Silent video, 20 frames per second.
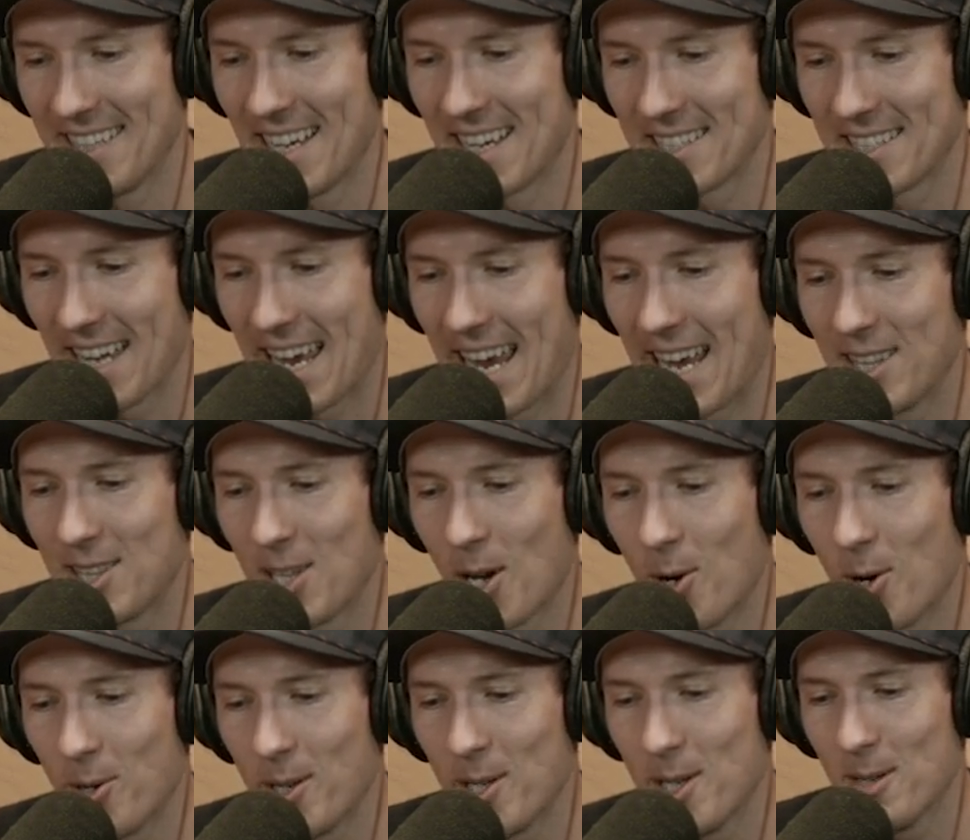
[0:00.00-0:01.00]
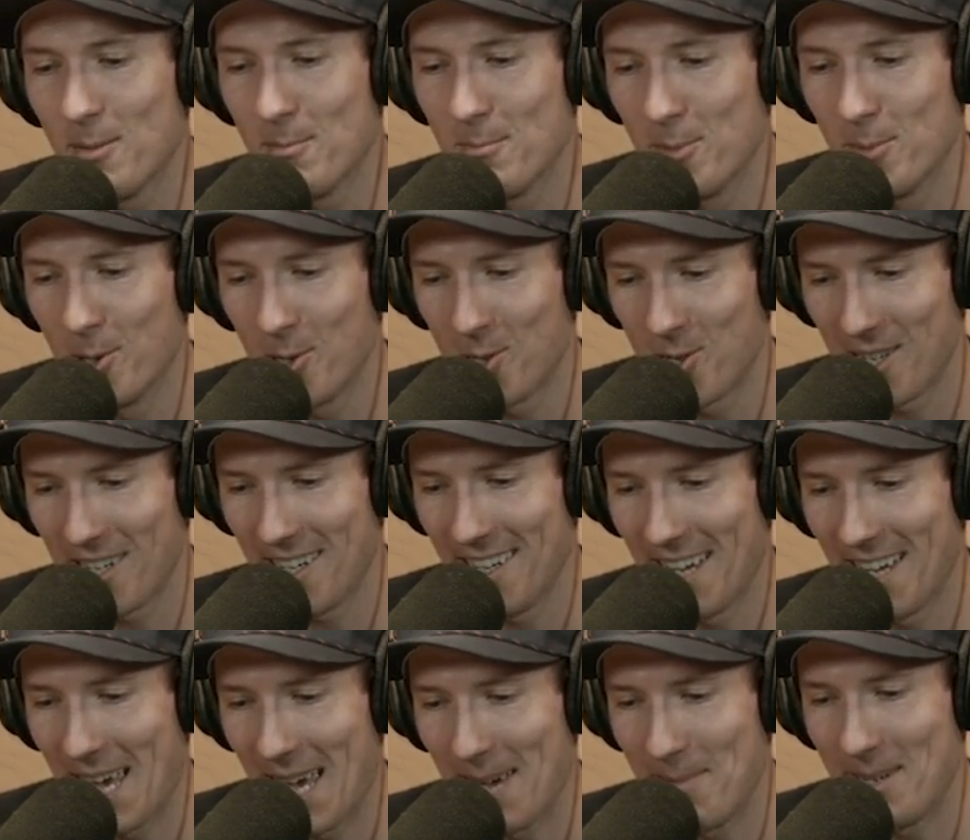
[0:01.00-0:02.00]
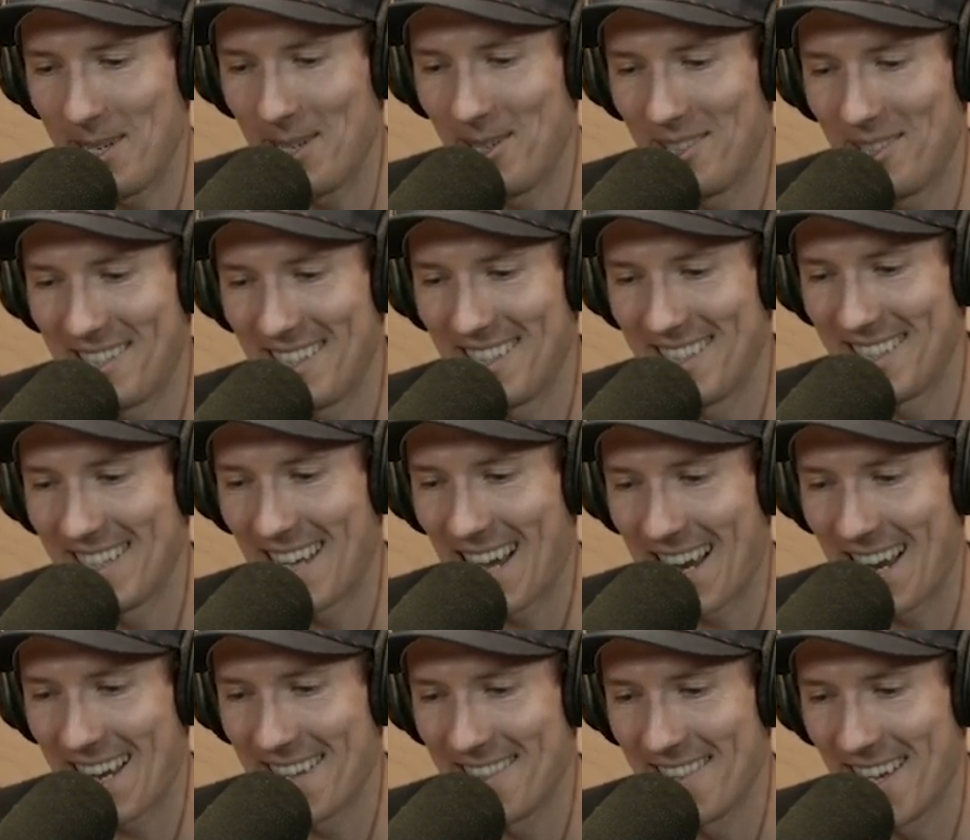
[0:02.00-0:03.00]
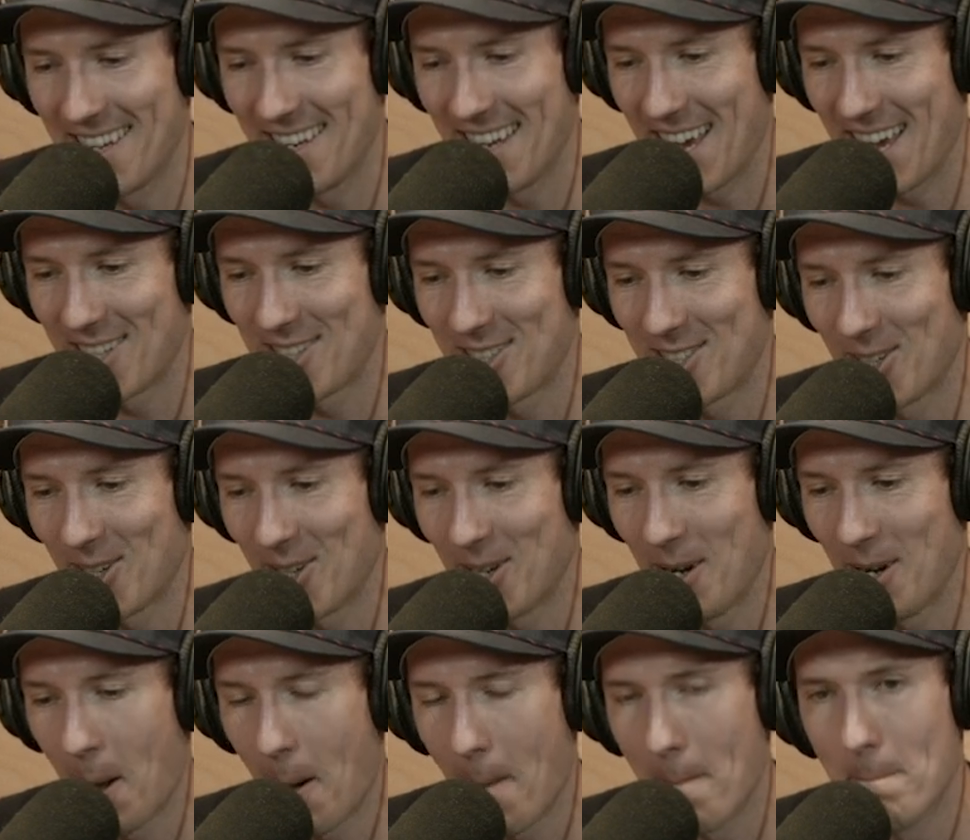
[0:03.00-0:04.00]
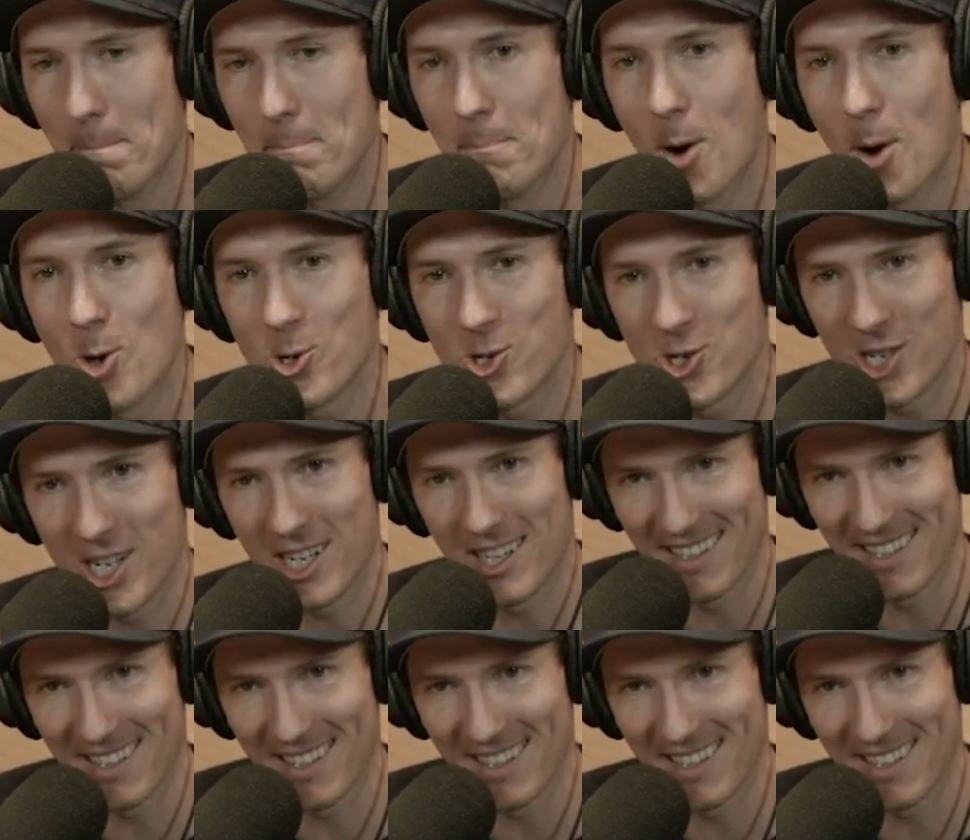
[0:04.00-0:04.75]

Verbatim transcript: Yes, Antonio Meucci, M E U C C I, and then Estern Mochi,